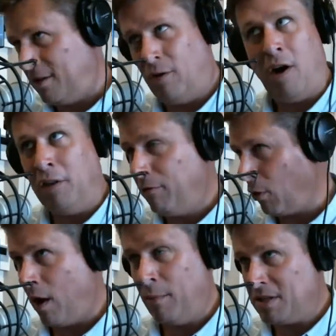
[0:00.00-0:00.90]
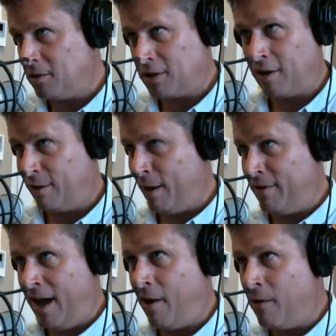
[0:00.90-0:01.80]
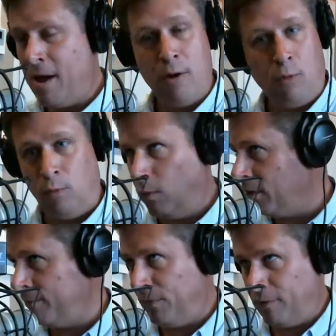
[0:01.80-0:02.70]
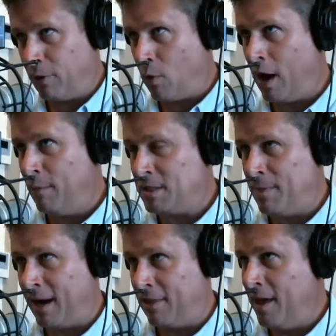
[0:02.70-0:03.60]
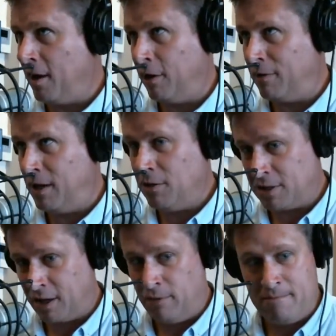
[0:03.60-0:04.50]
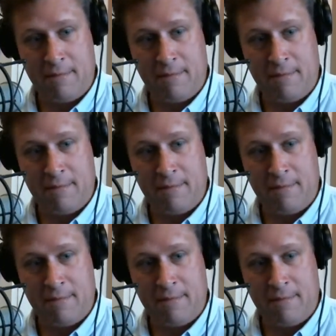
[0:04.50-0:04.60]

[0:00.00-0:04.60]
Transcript: You know, all the requirements they're talking about now were the requirements back then, 100 years ago.